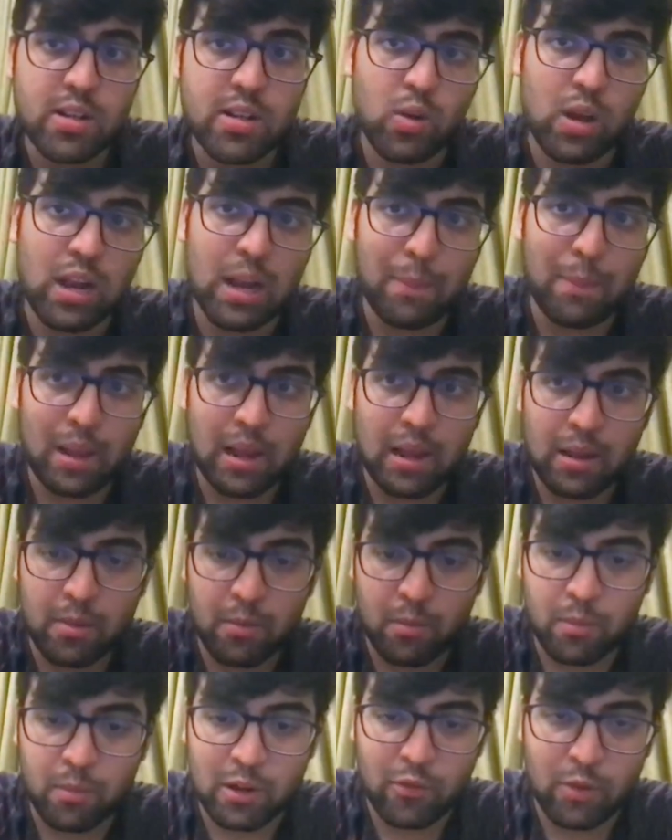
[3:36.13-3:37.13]
So
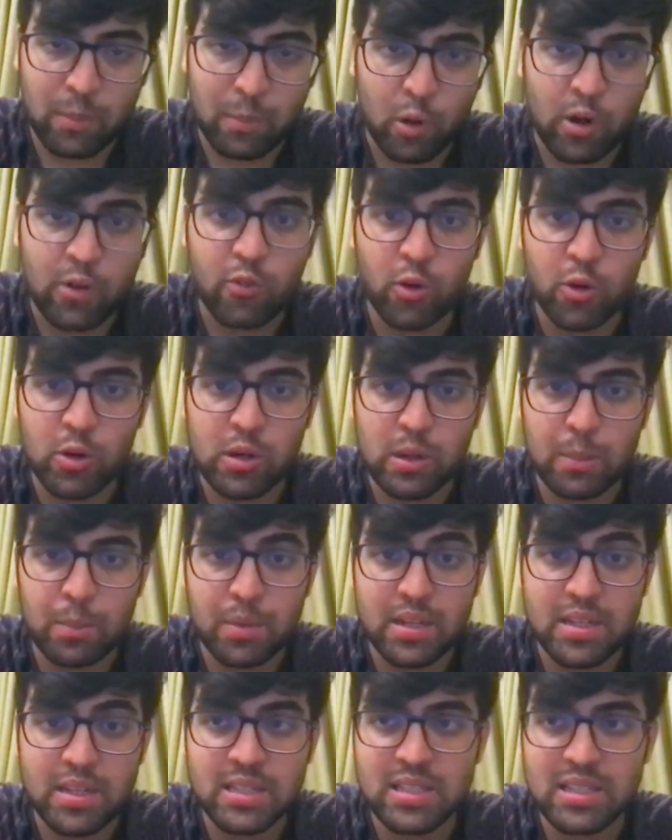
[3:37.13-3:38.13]
helping different portfolio
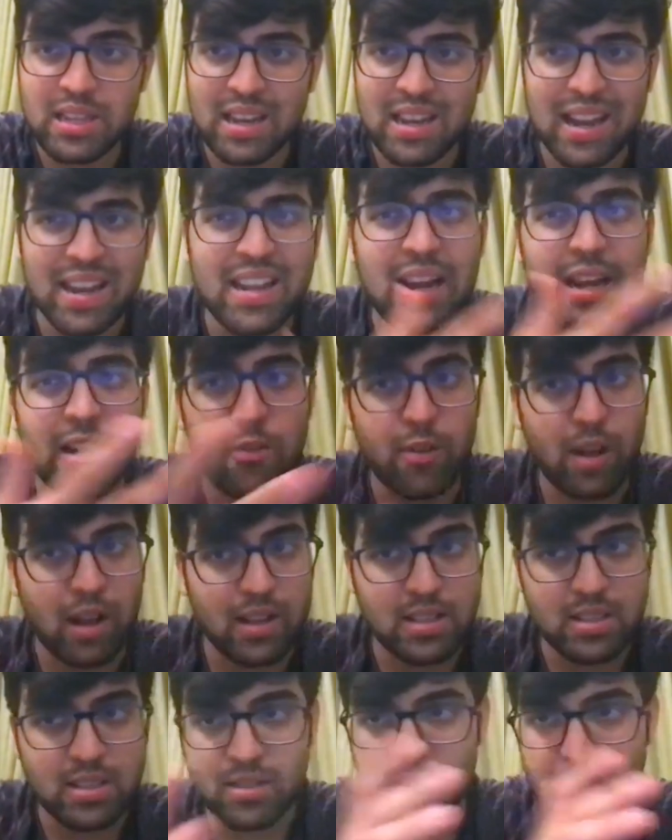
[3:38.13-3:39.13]
companies in any kind of
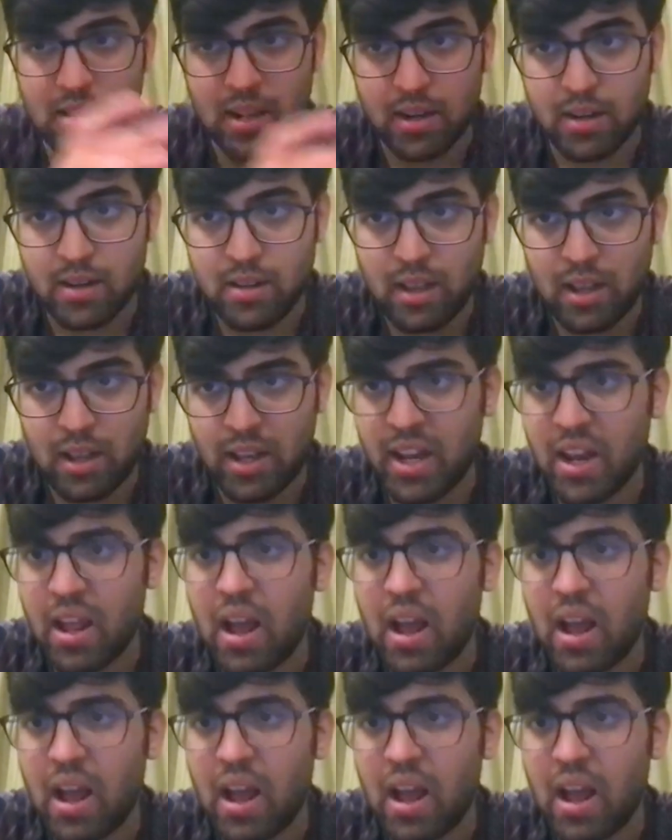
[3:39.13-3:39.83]
tasks that they need,